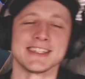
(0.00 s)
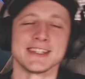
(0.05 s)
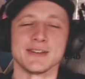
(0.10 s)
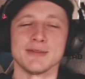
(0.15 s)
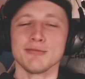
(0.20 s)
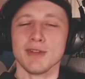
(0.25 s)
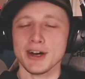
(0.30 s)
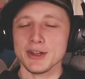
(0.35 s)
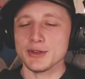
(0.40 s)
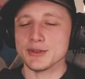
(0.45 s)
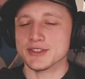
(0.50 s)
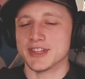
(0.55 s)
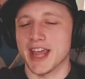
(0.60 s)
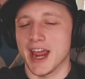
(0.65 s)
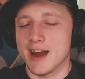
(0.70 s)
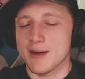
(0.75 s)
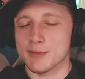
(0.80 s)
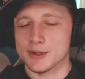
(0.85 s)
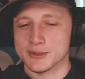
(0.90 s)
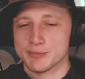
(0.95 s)
Why are those
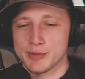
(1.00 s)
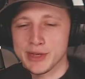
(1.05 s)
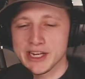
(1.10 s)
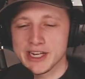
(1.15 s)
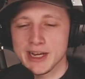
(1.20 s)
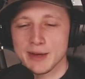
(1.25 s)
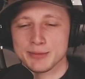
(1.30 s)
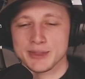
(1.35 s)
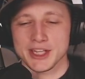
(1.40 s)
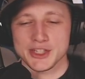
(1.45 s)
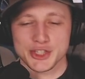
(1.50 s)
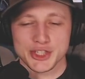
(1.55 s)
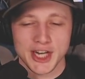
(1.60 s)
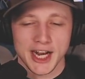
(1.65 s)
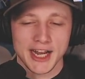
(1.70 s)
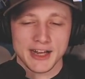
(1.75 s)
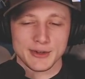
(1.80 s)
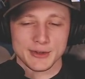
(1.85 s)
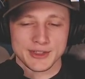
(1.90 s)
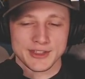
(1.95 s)
gamers beating up that
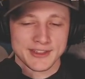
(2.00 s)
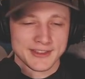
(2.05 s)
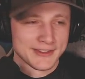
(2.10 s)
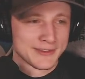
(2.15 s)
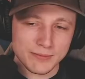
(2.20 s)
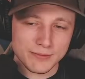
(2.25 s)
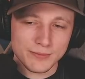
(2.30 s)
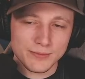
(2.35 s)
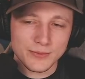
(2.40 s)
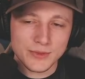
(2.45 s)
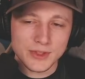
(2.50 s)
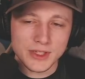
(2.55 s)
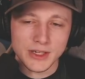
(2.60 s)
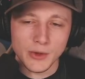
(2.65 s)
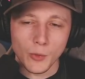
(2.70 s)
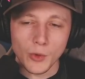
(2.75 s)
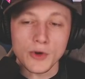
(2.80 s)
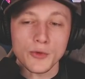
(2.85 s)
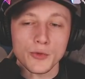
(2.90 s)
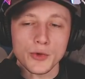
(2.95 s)
child?
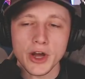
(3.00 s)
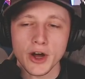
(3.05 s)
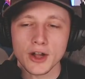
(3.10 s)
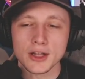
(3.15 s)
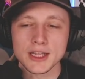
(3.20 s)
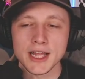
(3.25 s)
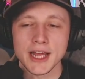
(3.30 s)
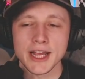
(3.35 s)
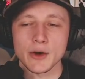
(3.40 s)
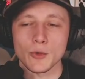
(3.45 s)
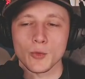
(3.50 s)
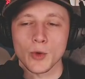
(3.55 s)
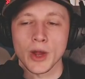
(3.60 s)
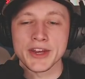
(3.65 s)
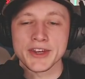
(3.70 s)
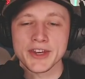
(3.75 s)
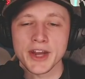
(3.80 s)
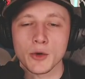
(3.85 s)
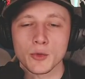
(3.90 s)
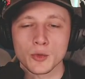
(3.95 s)
What if we all like
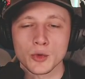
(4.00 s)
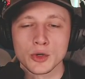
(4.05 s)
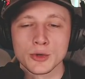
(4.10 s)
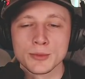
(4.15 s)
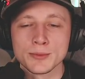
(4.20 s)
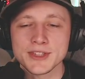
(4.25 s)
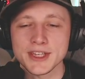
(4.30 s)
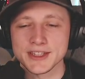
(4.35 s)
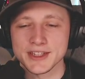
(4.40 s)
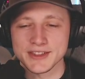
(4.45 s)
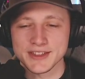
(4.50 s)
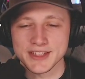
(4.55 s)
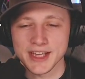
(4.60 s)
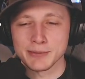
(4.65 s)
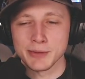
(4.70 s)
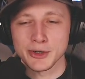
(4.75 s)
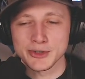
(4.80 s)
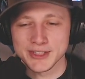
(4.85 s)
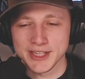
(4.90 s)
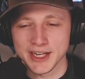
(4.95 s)
rent out rooms in the same
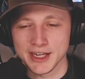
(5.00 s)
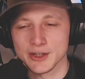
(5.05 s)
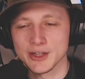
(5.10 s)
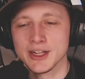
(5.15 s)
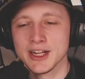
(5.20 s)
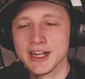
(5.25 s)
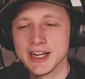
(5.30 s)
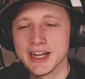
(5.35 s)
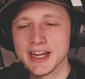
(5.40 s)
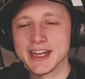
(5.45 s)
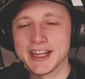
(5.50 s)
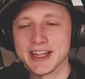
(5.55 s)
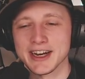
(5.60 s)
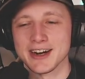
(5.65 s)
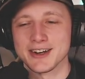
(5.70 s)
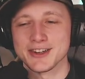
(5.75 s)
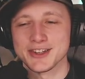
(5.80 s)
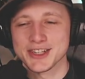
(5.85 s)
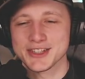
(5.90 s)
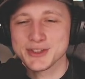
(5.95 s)
hotel and get
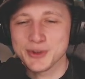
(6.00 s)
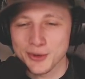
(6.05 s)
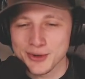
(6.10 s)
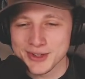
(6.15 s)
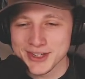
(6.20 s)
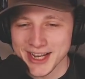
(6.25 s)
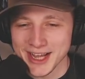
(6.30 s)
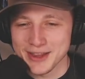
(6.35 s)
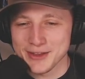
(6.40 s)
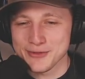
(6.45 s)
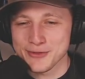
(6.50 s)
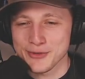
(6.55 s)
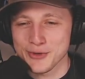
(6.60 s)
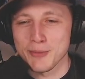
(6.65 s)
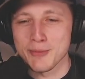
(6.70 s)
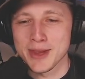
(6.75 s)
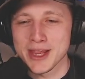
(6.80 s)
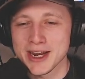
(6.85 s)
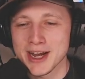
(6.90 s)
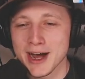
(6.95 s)
on Discord together for a
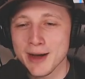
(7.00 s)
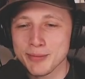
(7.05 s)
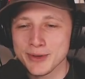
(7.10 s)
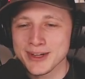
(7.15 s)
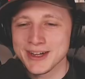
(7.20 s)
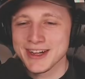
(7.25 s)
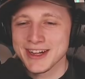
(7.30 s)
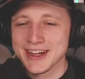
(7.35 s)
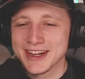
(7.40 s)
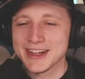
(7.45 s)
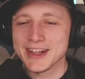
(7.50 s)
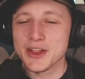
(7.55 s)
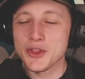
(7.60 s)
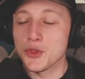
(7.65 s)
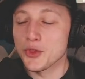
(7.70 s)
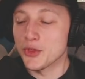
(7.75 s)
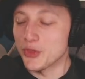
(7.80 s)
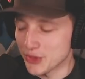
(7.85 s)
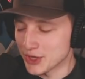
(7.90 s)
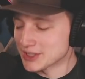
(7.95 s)
meetup?
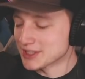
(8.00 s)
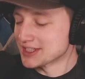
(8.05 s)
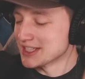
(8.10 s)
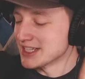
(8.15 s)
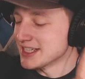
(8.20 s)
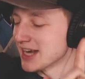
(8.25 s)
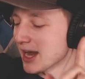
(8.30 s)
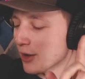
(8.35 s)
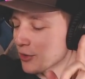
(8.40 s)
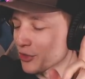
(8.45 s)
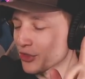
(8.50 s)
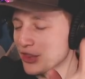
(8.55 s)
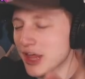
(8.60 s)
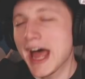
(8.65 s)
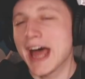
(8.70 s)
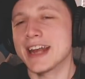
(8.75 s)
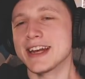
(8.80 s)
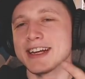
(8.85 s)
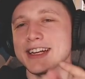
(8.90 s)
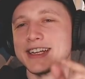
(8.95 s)
See, now
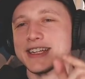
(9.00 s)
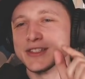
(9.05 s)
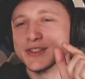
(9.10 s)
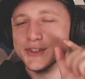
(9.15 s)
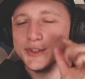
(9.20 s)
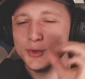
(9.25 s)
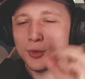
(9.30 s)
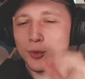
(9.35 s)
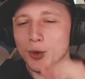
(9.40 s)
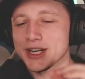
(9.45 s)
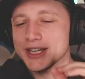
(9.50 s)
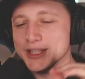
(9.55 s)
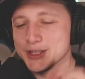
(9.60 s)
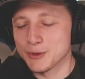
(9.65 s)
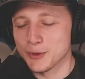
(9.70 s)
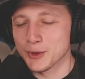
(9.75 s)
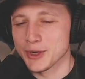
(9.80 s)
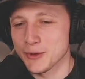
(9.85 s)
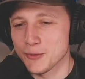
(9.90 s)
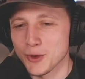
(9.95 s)
that is
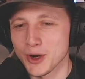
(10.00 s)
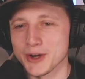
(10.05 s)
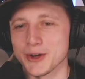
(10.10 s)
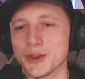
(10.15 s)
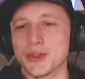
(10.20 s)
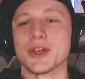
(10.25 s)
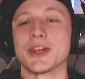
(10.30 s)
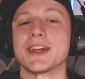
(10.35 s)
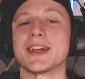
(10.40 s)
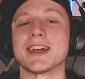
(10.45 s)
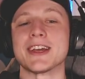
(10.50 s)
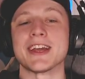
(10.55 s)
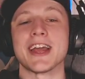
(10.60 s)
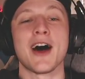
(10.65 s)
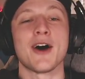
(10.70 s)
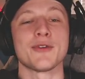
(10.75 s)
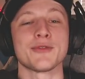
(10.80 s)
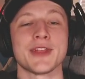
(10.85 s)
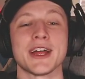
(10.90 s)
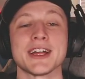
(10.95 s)
2021 thinking.
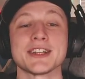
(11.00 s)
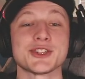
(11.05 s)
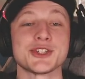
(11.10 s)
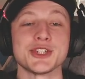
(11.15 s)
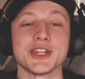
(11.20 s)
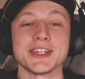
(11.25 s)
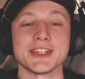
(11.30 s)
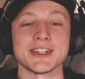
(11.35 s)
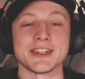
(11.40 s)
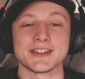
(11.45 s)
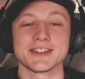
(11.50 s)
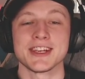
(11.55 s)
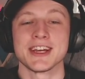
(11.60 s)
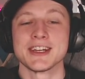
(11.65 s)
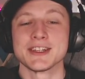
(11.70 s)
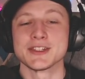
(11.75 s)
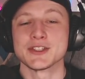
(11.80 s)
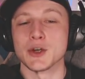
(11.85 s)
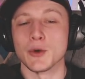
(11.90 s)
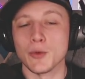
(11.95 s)
Elf, that's genius.
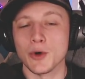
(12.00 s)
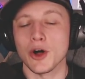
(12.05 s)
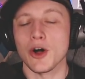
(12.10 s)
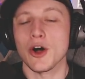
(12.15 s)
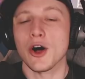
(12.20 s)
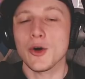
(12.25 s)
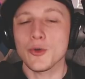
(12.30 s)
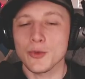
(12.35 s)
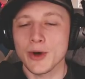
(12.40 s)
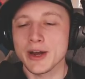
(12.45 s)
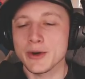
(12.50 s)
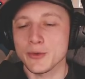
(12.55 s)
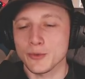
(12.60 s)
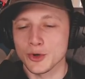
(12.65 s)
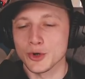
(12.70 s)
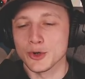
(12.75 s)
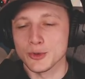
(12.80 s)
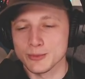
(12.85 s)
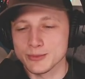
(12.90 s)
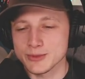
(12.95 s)
So we'll all rent
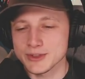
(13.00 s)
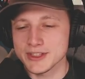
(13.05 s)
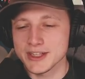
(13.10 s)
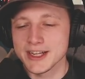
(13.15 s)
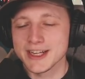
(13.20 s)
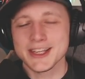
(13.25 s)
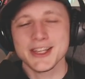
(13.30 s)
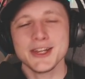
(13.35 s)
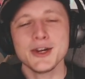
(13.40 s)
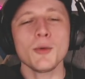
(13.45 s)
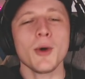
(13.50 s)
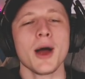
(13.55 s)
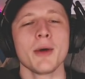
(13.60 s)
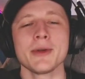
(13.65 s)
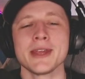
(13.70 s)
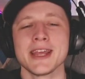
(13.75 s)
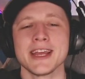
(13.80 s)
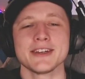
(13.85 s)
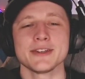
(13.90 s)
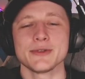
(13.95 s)
rooms. You know why we
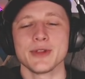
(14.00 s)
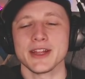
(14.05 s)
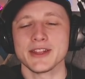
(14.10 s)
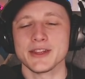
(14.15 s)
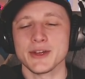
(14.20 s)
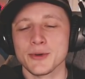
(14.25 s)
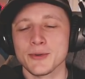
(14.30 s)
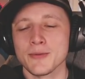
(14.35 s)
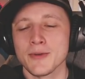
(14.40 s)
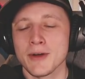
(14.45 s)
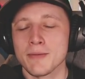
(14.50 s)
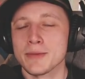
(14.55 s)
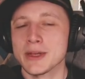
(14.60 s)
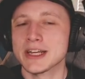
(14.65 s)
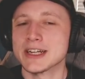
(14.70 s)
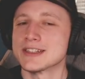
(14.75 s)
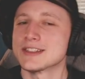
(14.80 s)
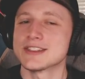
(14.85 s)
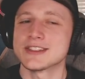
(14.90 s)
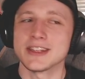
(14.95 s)
can't do that though?
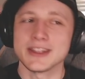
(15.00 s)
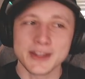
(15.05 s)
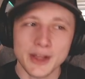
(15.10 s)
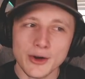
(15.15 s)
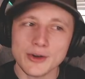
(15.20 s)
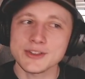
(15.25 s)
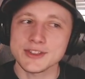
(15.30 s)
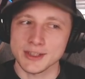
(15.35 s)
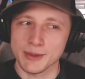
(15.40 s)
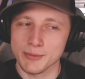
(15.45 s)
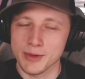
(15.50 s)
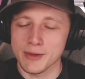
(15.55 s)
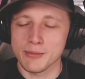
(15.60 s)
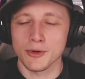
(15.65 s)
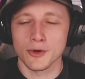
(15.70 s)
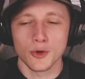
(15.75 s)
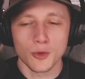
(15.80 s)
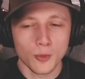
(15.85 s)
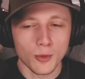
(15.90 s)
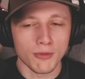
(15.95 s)
Because there are some people
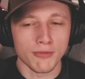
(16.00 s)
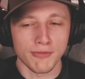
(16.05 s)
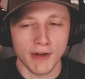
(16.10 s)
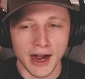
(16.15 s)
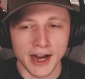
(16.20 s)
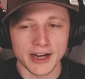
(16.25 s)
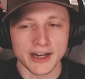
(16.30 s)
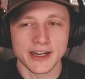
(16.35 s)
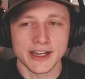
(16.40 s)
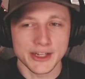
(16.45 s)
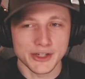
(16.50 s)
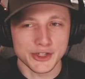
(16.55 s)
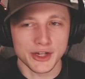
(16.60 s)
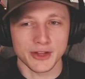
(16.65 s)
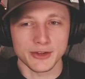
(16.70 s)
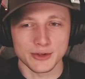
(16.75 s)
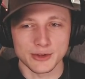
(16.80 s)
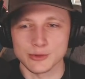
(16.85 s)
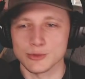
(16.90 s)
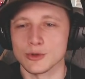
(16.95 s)
who will find each
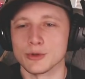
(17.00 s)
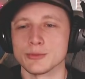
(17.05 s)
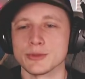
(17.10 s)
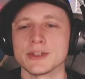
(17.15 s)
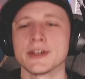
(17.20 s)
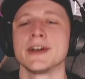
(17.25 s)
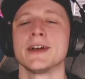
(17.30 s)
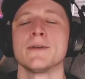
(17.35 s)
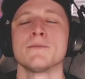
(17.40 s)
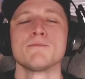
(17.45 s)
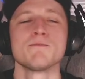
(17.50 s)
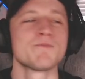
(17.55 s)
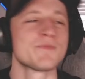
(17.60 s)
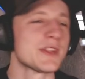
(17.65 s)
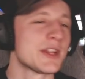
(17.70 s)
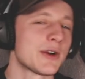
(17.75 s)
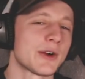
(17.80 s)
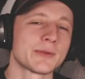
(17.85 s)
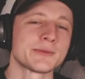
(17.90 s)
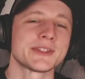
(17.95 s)
other's rooms. You
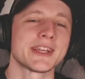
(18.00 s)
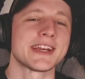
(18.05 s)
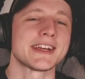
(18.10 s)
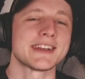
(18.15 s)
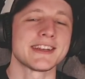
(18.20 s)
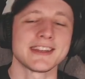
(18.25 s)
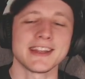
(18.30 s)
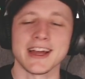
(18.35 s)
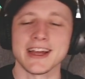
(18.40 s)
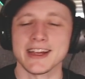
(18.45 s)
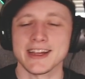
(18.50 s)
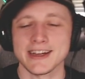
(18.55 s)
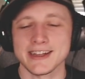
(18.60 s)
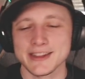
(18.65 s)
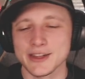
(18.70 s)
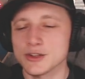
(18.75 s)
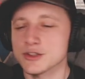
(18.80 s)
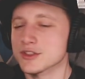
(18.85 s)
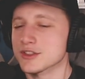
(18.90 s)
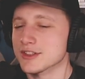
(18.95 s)
know what I'm saying? Like
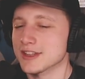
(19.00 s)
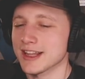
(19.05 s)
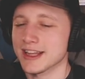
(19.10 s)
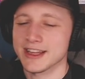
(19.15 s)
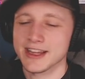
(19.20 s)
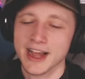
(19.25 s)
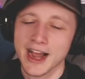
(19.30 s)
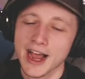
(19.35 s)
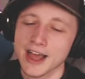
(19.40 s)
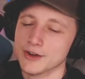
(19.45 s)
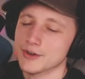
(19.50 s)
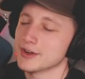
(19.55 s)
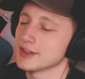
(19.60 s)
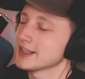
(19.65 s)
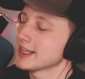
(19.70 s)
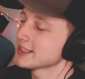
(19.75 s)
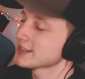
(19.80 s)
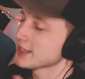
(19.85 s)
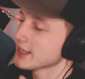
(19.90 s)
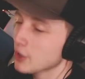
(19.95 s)
there's like, I don't,
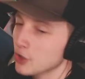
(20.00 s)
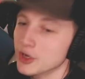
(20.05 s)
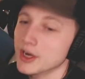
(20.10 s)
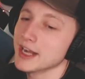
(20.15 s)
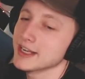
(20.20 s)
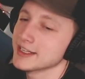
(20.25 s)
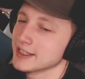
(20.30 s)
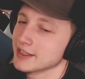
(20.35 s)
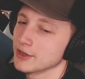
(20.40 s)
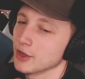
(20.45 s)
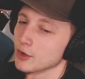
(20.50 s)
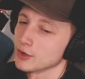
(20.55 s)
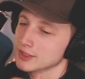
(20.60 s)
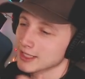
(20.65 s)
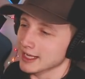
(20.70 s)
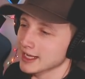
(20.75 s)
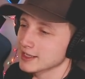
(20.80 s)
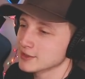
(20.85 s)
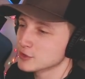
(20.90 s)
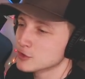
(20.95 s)
it's a good idea though.
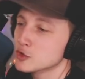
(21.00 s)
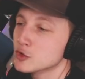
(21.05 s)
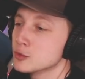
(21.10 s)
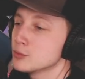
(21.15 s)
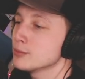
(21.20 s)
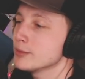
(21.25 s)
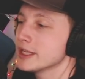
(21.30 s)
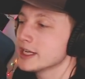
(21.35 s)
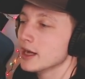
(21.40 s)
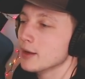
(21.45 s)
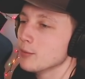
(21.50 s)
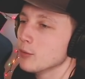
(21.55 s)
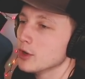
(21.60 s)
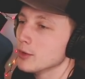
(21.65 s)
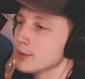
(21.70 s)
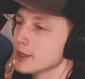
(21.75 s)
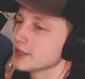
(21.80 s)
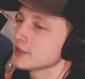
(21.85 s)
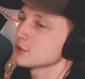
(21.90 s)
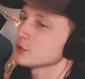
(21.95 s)
Like a Zoom meetup. What
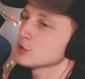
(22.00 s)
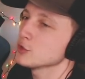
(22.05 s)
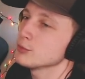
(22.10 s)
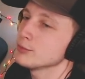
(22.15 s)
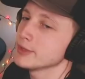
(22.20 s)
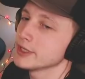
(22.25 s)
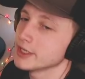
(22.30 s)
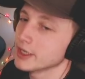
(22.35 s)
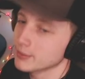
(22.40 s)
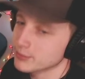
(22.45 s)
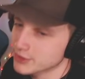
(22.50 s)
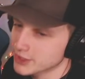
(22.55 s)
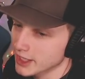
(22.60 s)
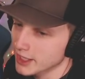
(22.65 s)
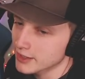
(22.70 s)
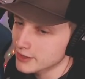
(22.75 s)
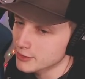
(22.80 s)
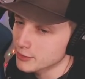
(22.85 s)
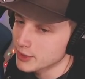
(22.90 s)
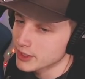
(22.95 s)
about a Zoom meetup,
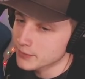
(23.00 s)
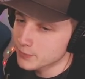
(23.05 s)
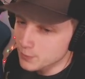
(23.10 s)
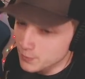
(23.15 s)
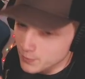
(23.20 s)
chat? You in?